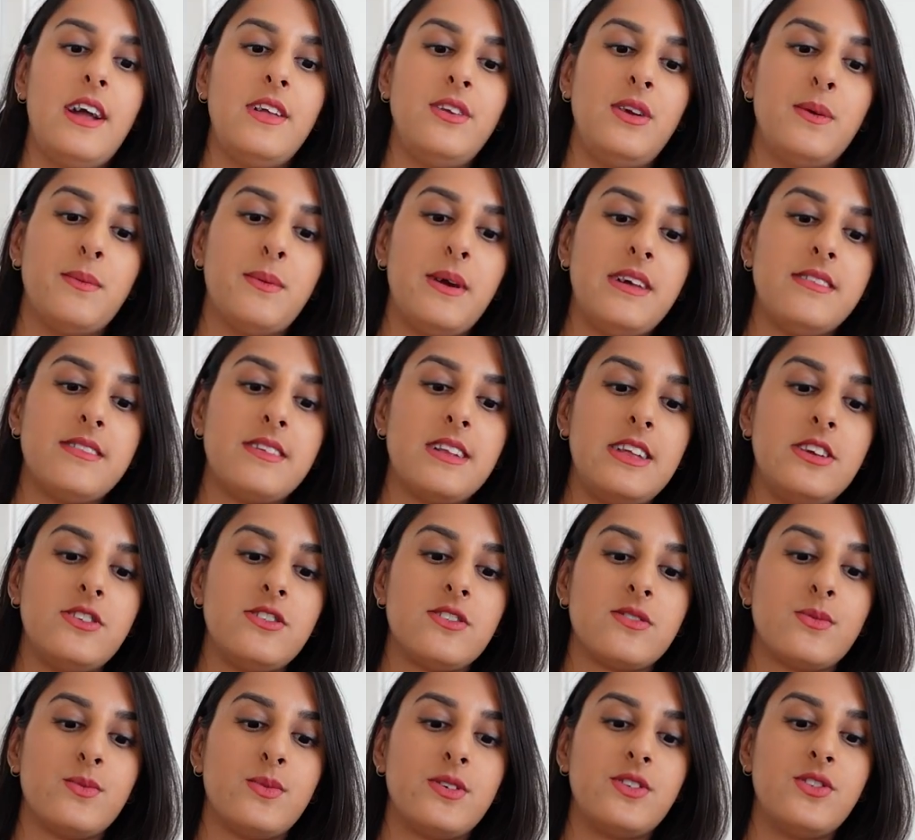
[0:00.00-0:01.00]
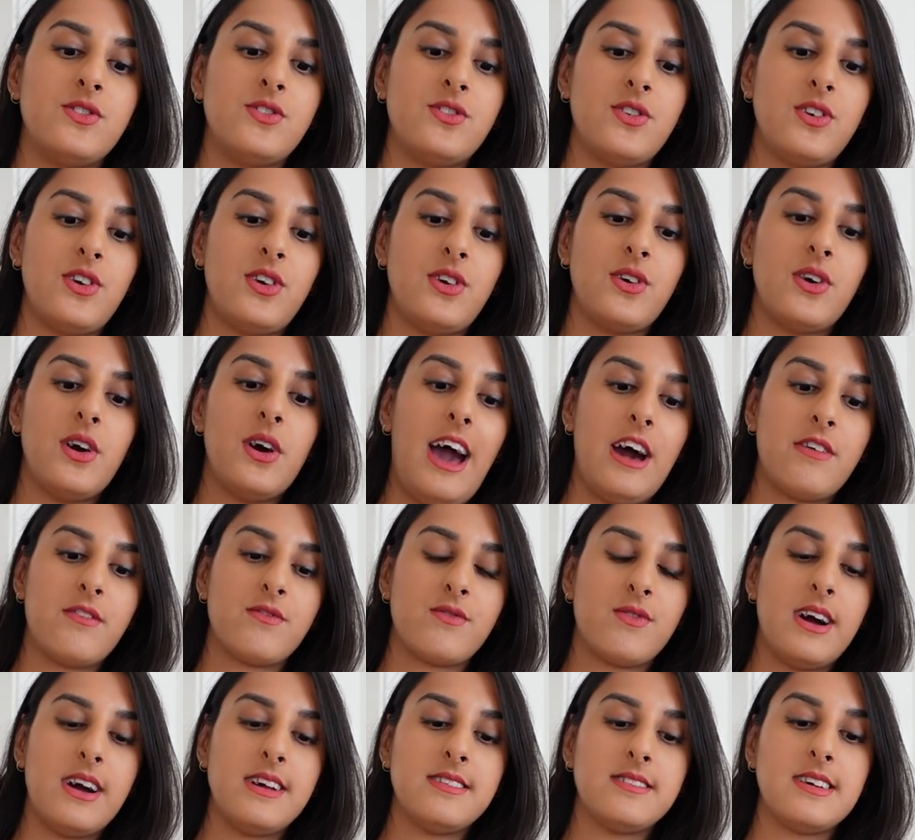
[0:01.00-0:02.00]
and you basically just want to have
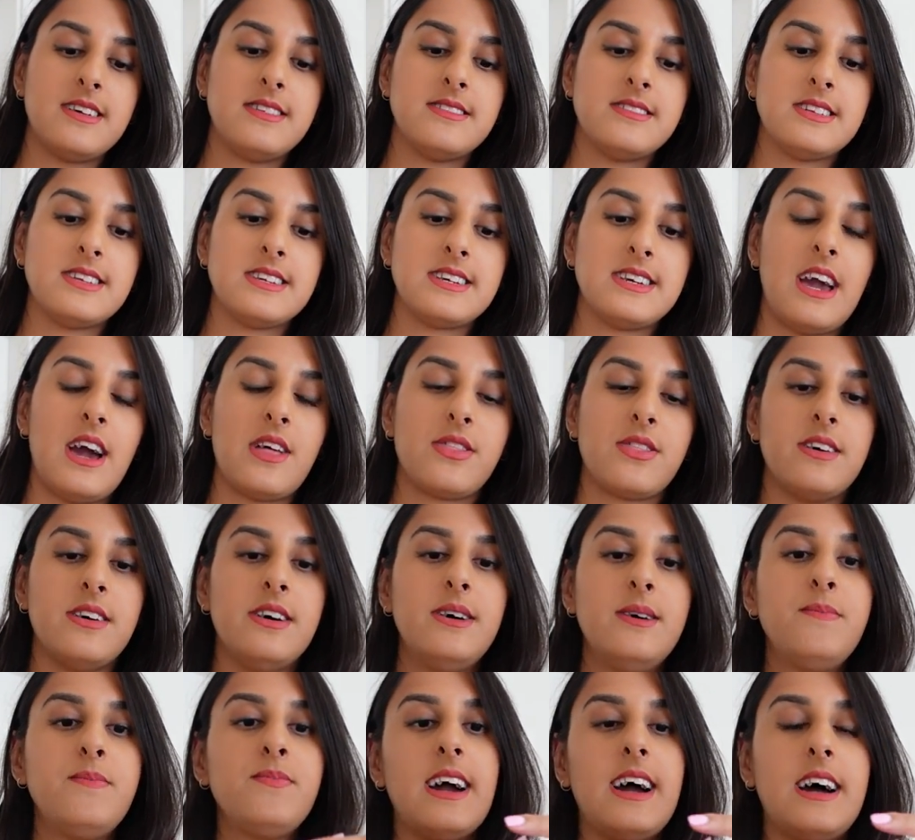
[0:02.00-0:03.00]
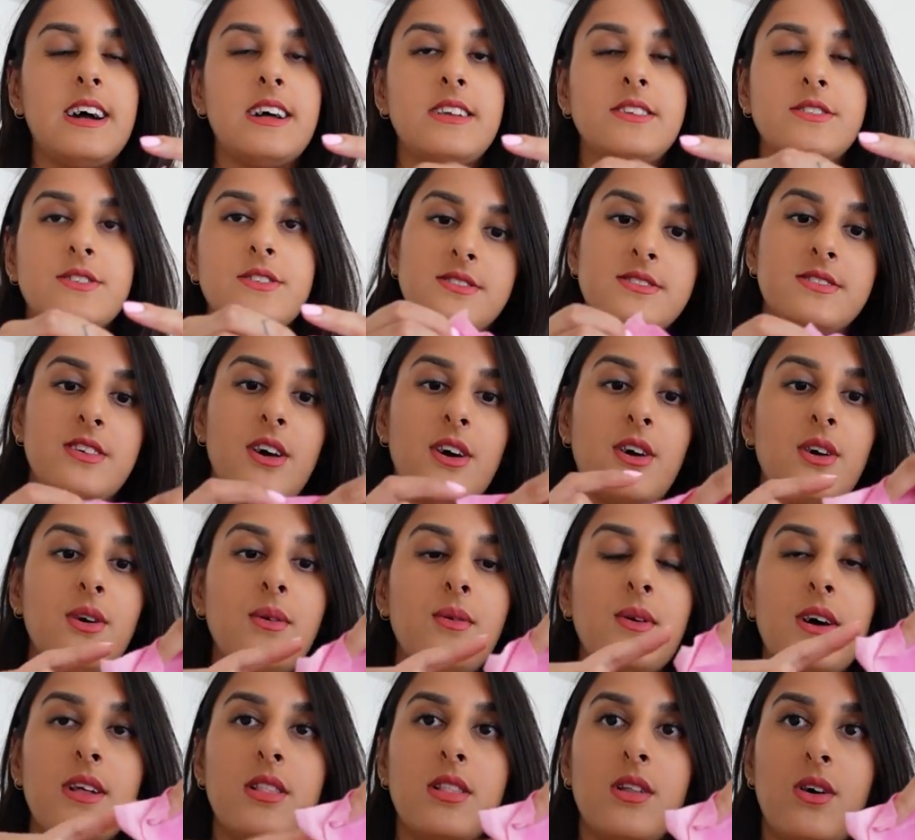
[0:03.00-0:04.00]
right sides together and sew
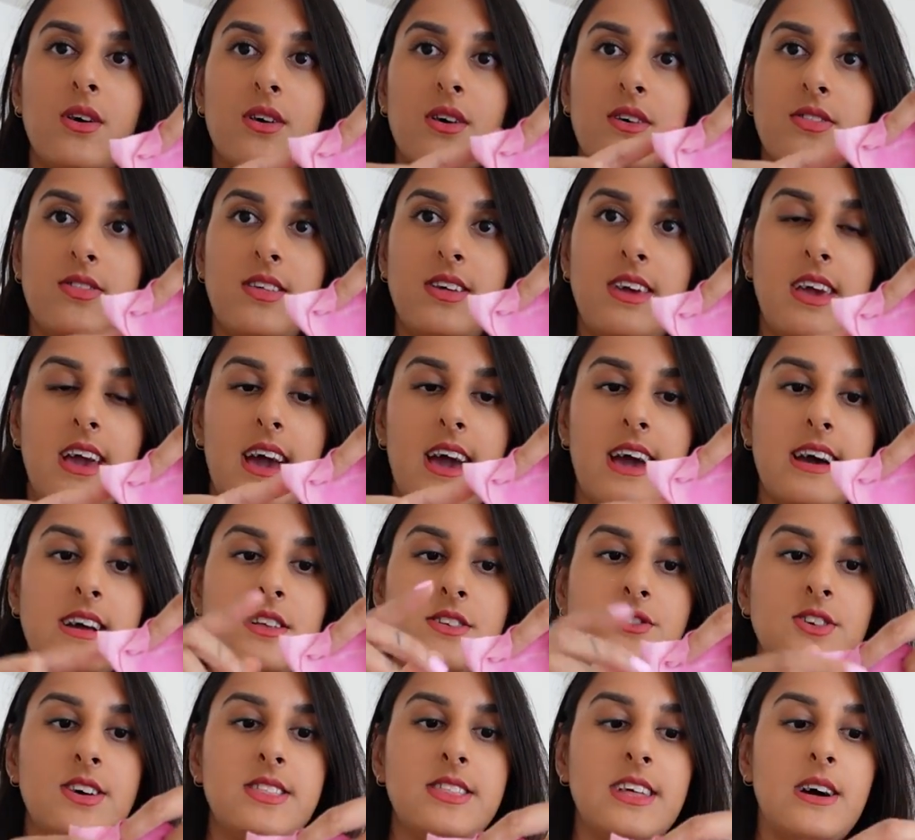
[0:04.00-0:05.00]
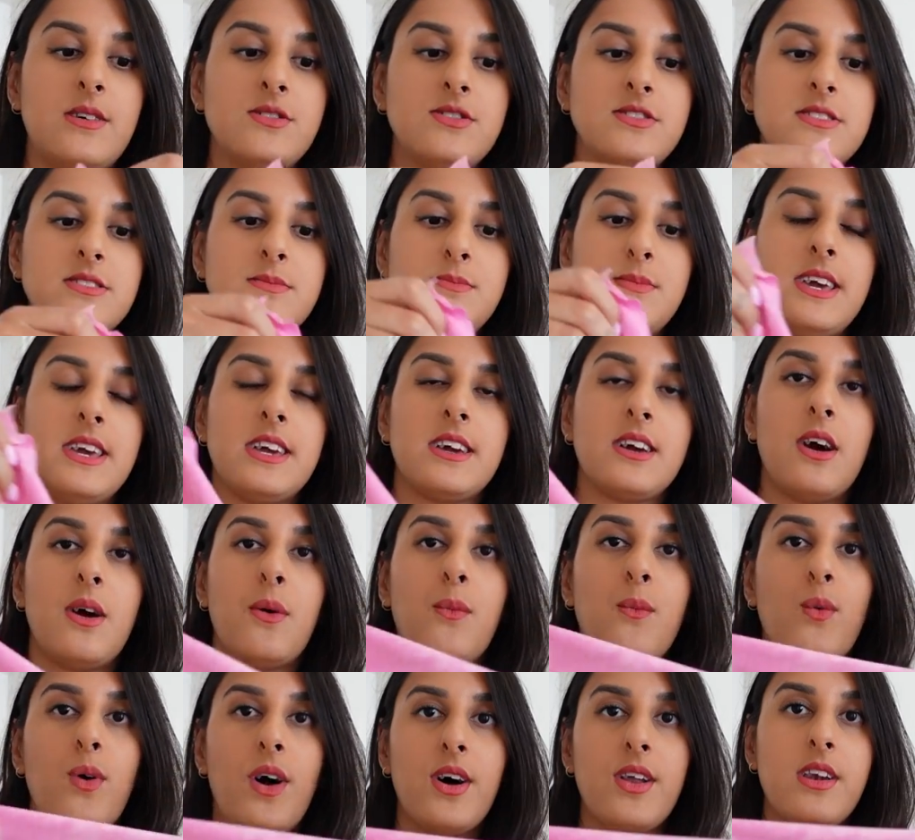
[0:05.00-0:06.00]
along the edge, and that'll just make
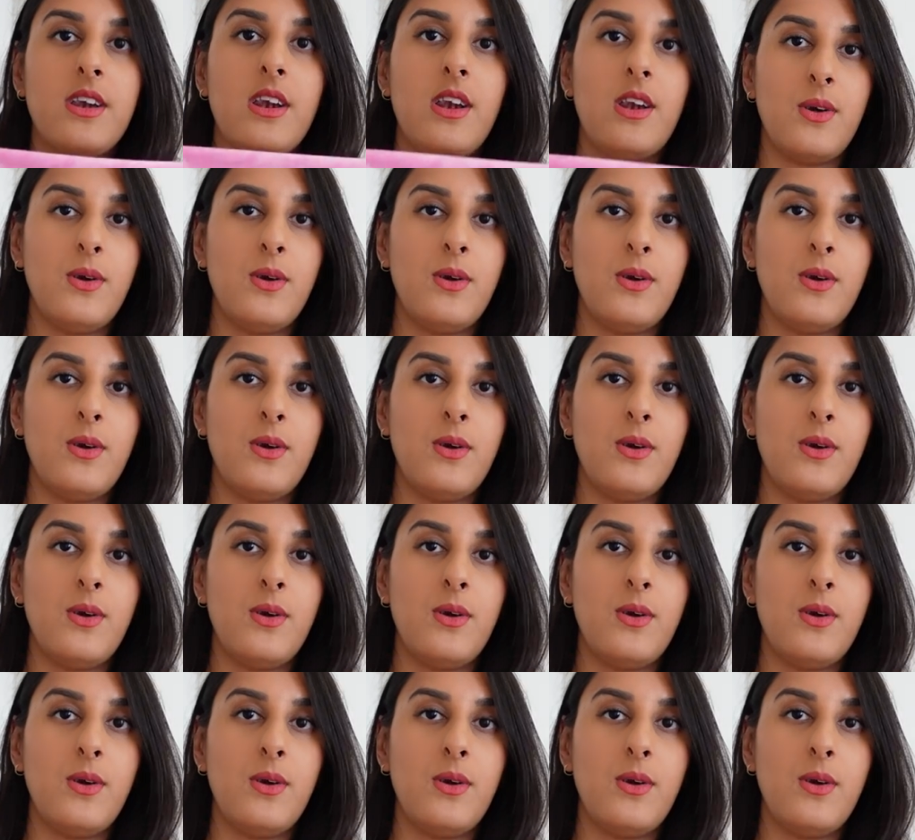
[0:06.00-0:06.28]
one